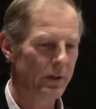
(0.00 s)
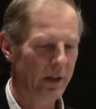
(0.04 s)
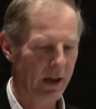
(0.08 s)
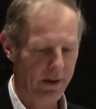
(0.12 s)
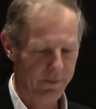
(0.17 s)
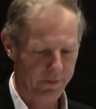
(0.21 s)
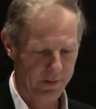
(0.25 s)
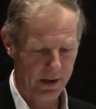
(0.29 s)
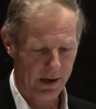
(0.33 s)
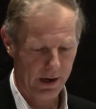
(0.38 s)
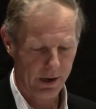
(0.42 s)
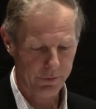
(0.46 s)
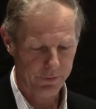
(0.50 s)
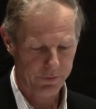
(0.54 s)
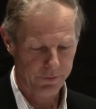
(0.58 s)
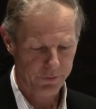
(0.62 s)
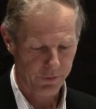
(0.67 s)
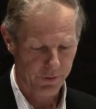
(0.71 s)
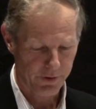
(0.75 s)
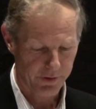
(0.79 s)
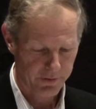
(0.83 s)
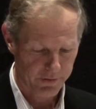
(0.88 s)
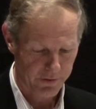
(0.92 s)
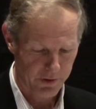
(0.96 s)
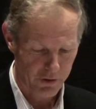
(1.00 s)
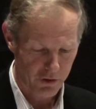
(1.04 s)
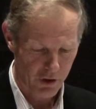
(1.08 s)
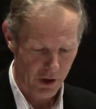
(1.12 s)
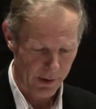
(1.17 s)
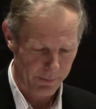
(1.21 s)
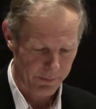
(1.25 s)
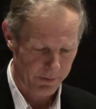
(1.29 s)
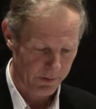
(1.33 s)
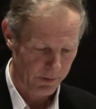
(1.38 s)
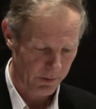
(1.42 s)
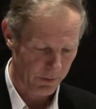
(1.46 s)
won't have to outsource the
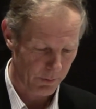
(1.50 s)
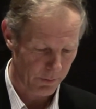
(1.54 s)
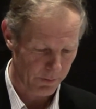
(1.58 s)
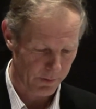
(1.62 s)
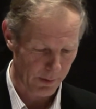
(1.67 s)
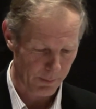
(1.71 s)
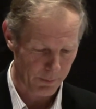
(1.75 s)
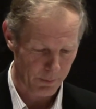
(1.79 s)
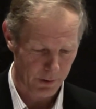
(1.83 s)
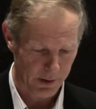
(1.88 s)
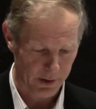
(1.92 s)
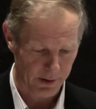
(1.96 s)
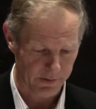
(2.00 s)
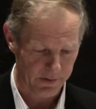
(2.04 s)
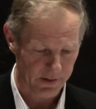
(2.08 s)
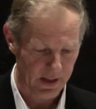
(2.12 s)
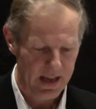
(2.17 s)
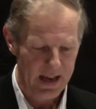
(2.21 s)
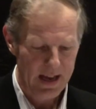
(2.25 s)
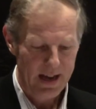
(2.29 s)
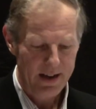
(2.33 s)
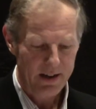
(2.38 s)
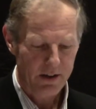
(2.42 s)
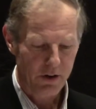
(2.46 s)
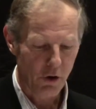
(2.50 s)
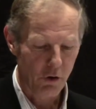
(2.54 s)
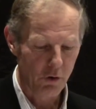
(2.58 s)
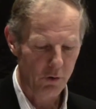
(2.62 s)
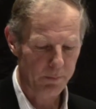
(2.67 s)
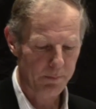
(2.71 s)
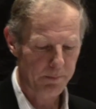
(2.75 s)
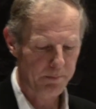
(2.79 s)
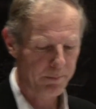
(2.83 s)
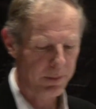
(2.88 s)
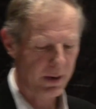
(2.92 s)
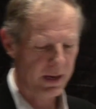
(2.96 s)
jobs to somewhere else.
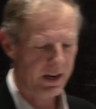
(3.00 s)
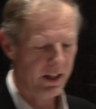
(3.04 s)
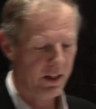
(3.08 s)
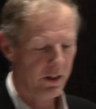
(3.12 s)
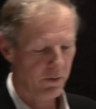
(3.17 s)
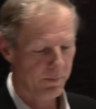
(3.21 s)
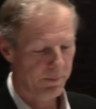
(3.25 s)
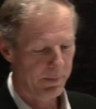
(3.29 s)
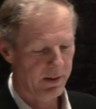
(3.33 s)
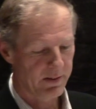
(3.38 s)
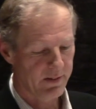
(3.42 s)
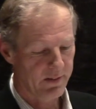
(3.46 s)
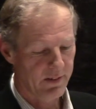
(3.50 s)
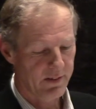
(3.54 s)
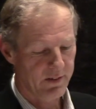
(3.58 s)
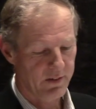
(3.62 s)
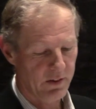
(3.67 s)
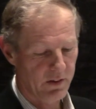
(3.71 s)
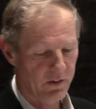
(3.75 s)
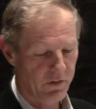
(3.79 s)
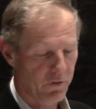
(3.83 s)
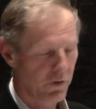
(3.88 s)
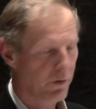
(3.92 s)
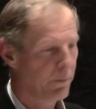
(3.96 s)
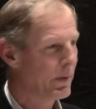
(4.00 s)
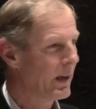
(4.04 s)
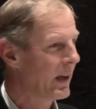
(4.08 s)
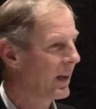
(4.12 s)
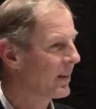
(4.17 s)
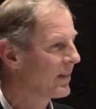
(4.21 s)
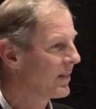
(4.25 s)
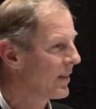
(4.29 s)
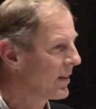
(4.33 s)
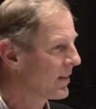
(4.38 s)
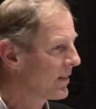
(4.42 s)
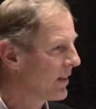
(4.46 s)
Don't punish businesses for
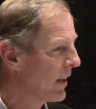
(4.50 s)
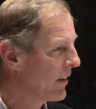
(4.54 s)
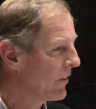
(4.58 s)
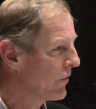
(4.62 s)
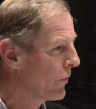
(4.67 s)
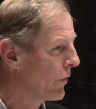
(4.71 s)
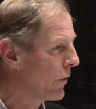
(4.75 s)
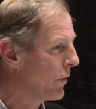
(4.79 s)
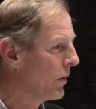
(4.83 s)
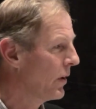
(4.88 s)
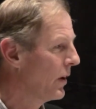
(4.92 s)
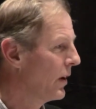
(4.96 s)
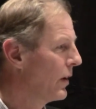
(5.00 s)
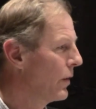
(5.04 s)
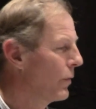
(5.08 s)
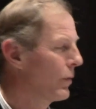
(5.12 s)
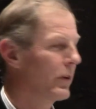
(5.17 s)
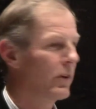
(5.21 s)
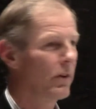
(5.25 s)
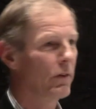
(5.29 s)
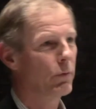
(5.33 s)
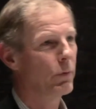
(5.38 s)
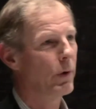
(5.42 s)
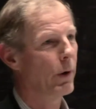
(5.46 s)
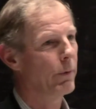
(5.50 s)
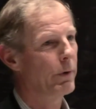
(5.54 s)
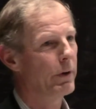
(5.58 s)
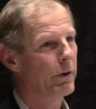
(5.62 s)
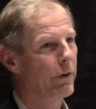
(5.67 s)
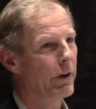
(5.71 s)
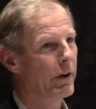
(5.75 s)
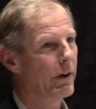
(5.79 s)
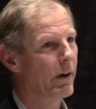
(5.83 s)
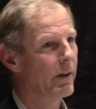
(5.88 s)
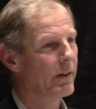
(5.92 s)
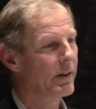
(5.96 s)
being successful, which is what we're
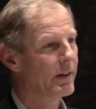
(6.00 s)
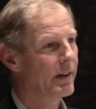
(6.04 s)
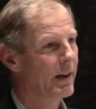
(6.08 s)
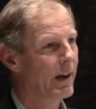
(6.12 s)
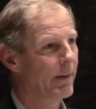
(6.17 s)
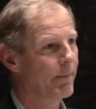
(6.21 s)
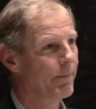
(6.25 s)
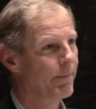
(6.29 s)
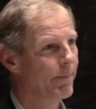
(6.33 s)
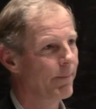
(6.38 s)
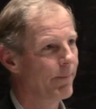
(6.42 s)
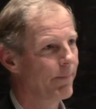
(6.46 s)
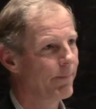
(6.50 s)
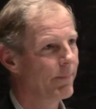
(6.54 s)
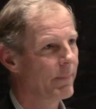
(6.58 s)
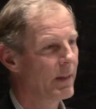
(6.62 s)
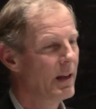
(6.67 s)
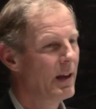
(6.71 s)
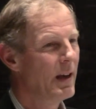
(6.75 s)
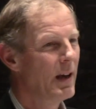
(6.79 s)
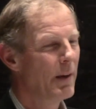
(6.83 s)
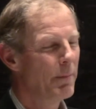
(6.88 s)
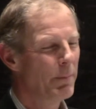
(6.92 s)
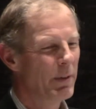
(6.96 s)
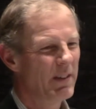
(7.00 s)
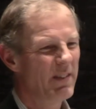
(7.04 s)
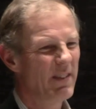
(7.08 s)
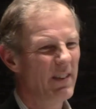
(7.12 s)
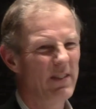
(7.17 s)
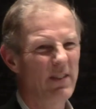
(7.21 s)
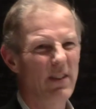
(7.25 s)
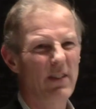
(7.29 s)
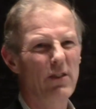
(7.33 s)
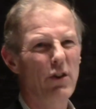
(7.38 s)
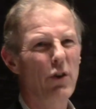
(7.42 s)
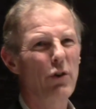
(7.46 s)
doing all the time.
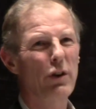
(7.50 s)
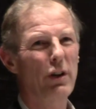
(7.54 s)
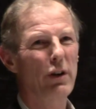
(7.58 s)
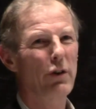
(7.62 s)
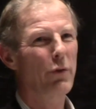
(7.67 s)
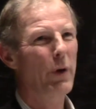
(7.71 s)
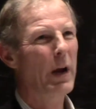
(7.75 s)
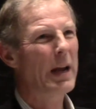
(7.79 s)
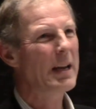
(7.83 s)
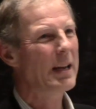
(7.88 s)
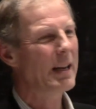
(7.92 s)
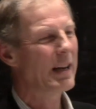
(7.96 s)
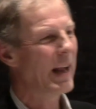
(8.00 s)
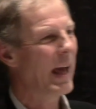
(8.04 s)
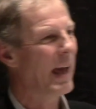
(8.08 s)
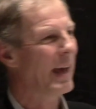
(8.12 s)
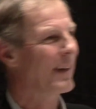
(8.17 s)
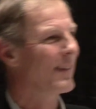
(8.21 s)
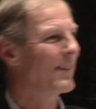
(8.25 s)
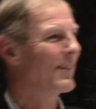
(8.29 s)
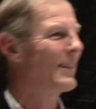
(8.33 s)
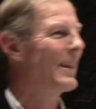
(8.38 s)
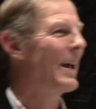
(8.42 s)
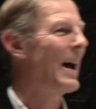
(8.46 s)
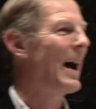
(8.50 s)
Businesses go to great lengths